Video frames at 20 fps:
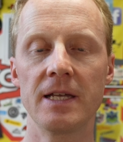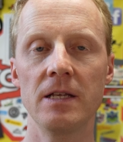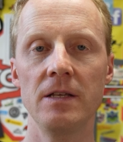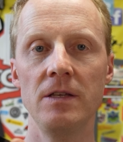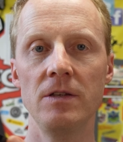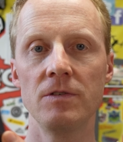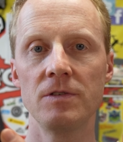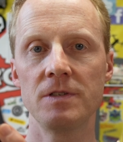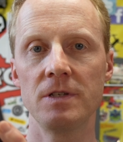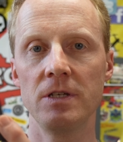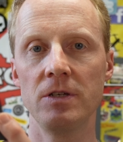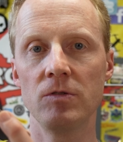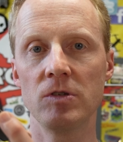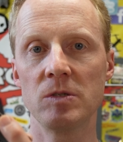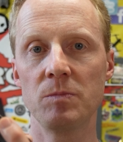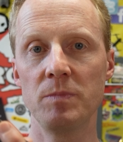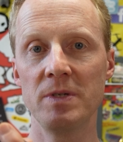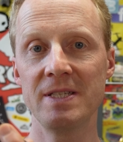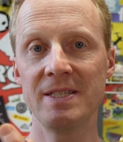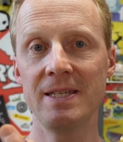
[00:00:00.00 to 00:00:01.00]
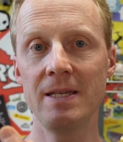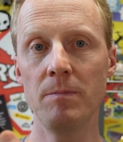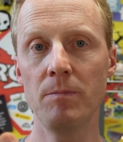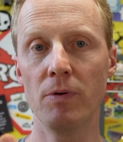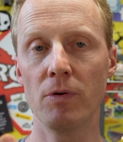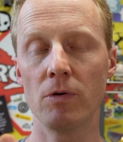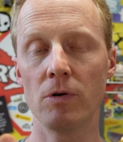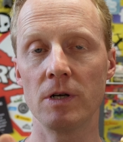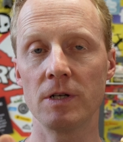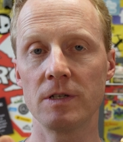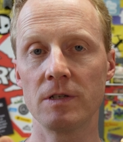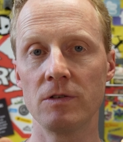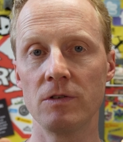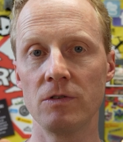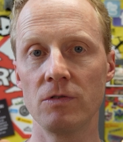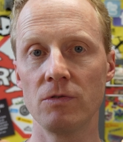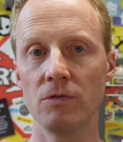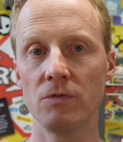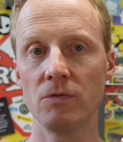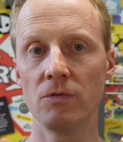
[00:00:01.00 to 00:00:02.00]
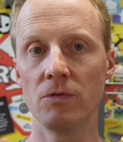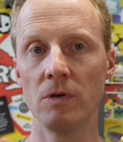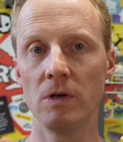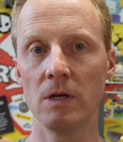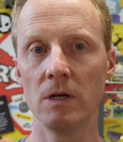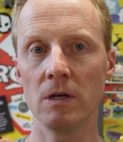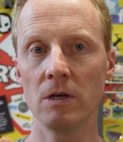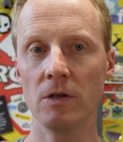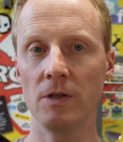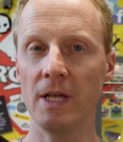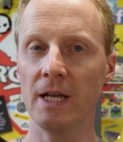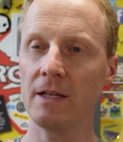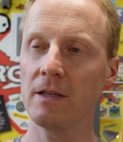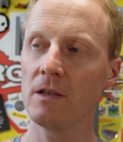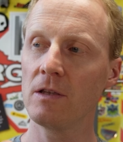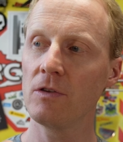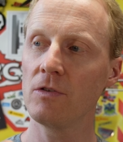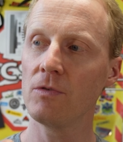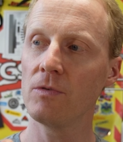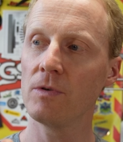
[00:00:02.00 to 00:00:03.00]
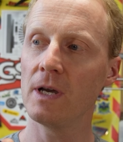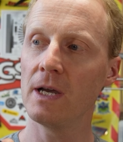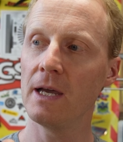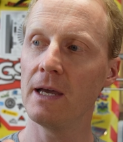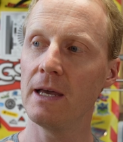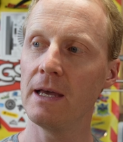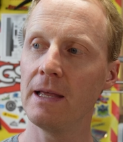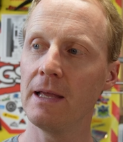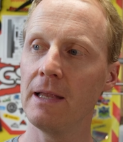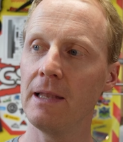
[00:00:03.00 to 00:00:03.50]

can use the USB-C port to connect to a